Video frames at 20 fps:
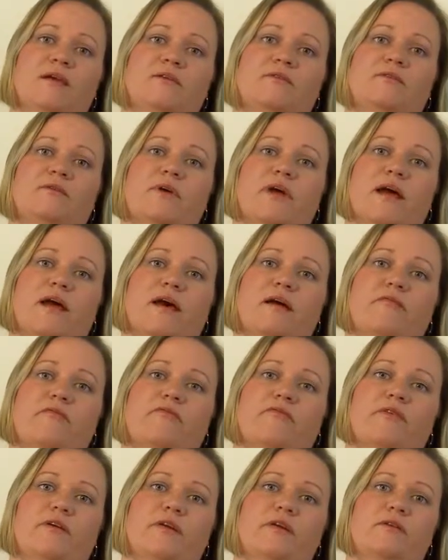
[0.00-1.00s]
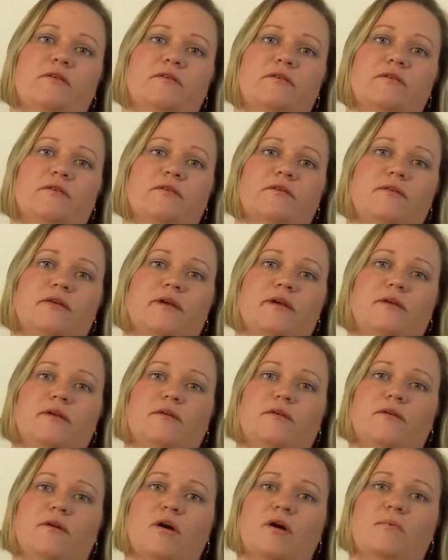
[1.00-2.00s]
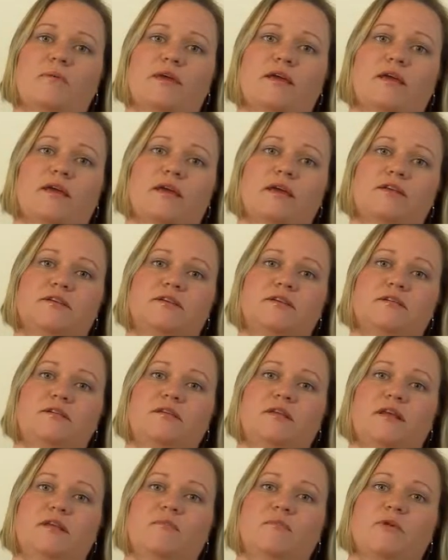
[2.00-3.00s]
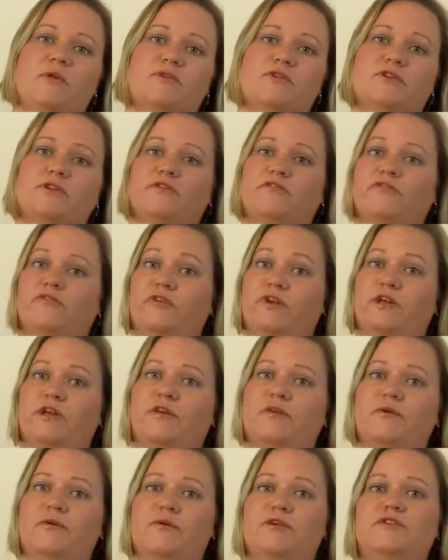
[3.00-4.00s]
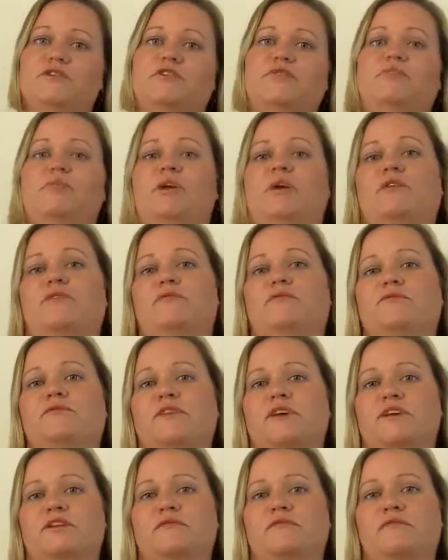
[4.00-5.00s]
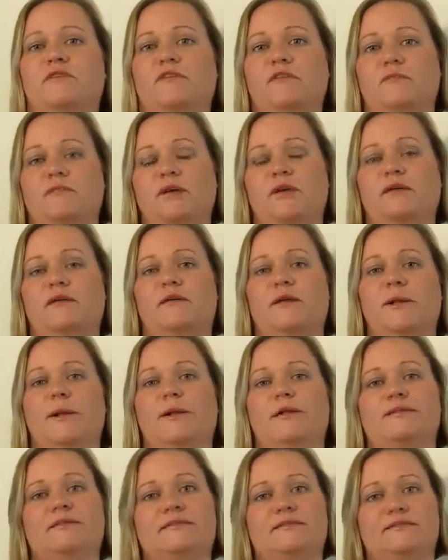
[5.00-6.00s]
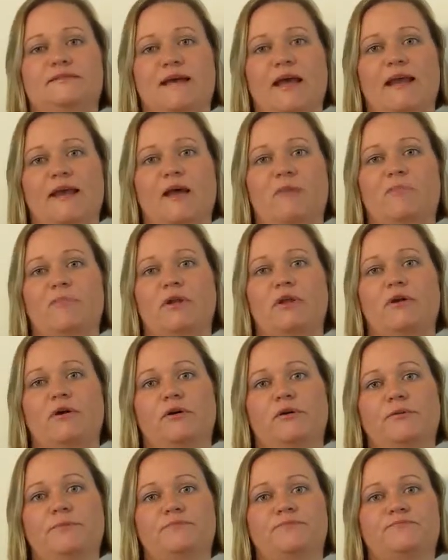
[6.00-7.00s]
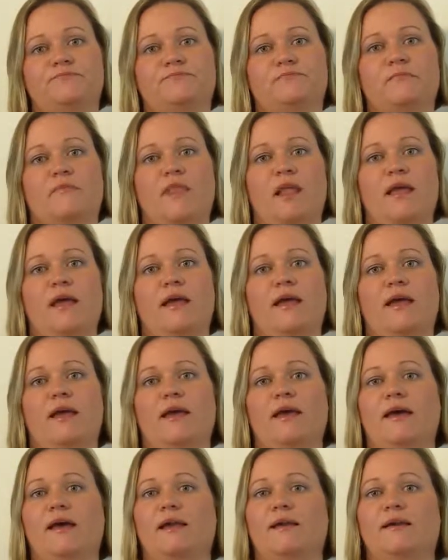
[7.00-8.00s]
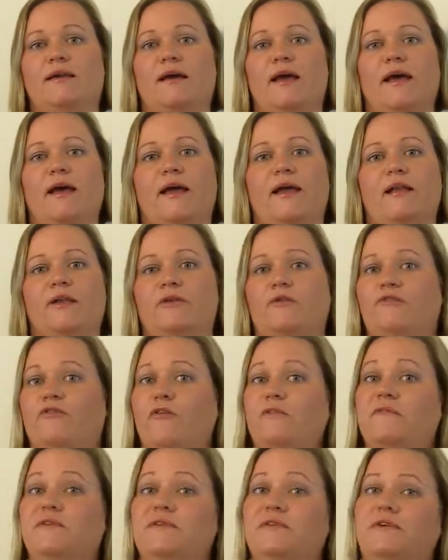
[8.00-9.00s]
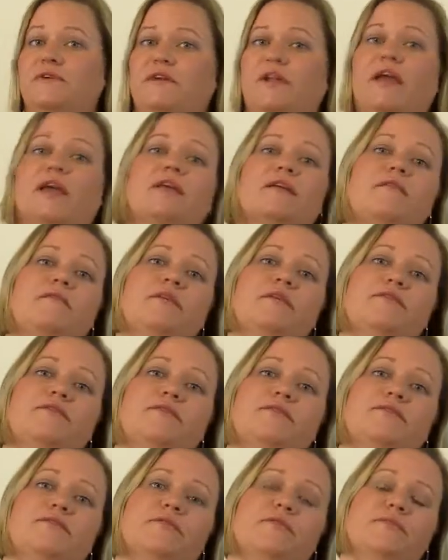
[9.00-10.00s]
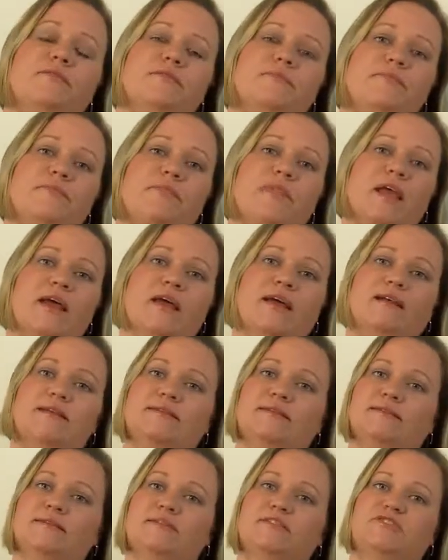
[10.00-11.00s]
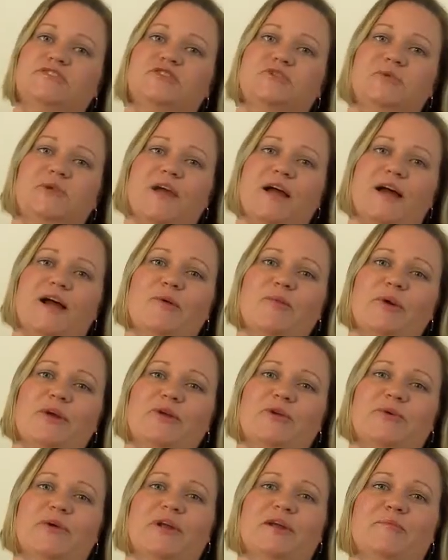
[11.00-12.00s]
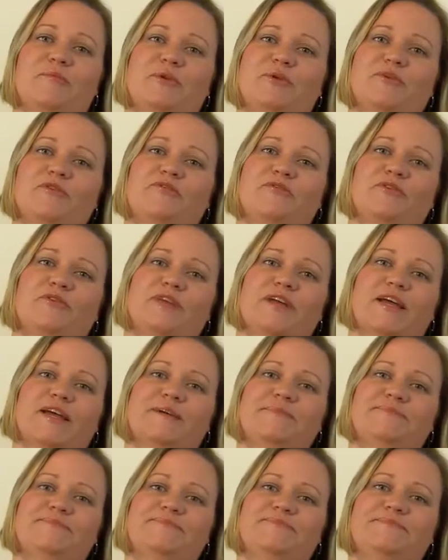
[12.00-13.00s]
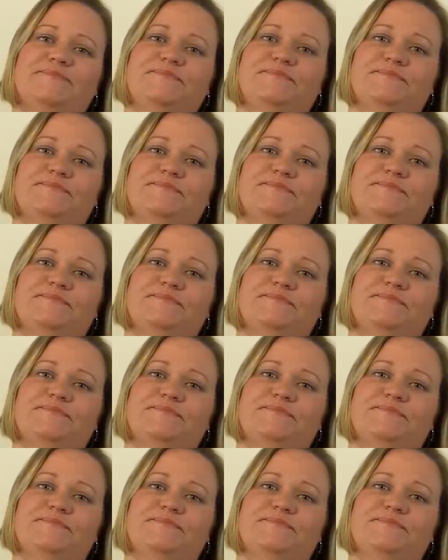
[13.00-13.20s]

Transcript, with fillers: to have your no obligation, emotionally free and gorgeous breakthrough session with me, just sign up below. And I look forward to connecting with you soon. This is Julia Albath. Create a beautiful day.